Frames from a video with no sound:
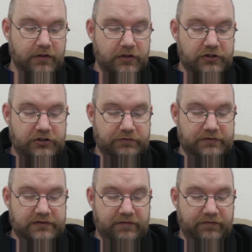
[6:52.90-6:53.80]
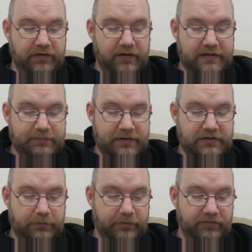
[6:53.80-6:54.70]
She was nevertheless my
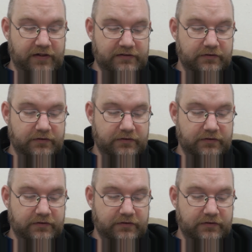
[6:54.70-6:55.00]
supervisor,